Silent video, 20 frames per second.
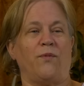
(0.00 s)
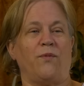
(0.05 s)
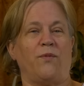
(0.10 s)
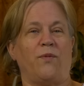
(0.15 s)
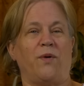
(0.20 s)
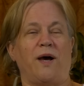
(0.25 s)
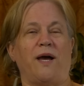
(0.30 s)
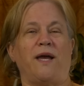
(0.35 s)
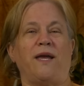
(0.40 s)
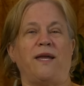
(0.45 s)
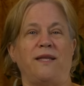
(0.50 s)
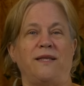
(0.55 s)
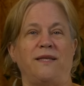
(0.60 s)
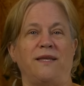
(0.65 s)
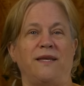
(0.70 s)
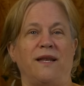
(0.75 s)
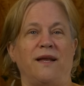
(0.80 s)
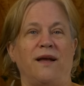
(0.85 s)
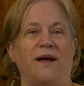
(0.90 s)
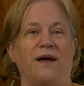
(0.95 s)
why
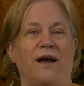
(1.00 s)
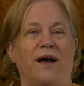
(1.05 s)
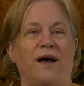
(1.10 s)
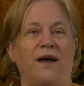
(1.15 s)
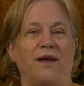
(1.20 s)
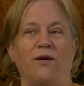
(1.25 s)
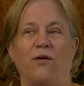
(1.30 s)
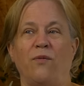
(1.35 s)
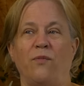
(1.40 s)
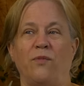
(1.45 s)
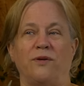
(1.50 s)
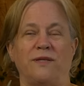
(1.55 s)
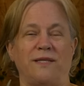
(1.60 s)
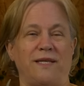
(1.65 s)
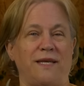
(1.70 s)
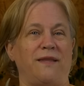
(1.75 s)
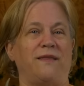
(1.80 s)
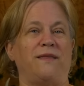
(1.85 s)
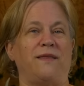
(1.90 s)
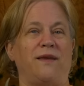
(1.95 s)
did I
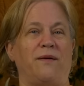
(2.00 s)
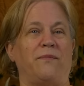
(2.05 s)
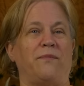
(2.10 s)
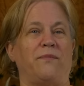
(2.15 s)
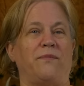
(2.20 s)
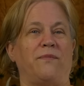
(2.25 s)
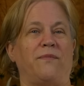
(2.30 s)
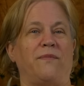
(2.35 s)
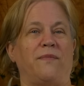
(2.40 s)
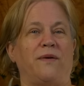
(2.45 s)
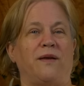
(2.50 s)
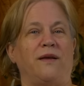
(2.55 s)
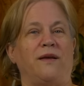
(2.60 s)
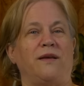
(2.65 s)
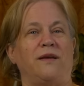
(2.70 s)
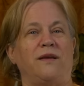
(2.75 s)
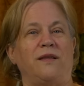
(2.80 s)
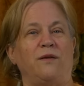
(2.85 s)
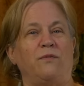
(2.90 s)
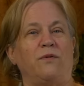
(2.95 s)
almost hit them?
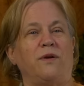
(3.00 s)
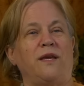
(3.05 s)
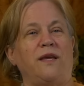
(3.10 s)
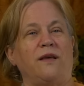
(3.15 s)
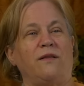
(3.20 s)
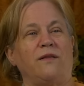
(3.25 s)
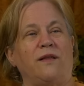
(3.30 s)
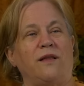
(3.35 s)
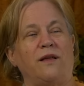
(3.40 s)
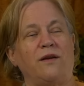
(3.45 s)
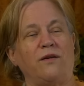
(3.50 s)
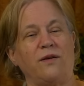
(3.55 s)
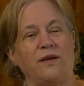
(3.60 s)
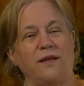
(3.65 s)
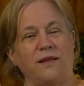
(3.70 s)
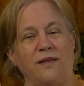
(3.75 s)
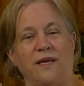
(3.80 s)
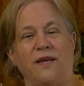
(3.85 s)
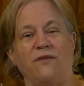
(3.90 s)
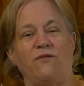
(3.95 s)
They were
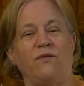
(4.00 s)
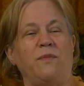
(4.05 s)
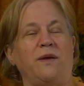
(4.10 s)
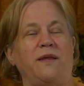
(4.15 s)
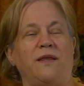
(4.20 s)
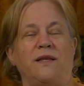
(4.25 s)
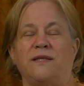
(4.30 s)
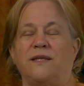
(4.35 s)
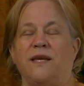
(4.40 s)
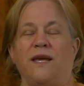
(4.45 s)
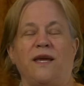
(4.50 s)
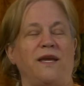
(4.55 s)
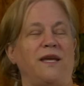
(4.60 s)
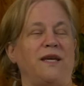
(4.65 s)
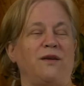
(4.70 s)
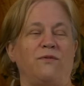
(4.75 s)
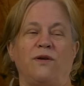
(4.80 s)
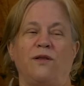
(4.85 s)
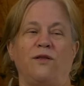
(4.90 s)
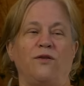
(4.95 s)
glaring, giving me this
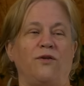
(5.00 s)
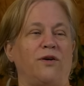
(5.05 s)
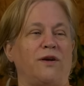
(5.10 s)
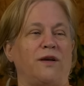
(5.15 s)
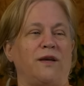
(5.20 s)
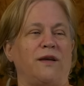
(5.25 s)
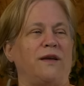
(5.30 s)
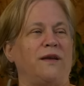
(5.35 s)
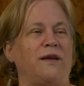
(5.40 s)
angry look.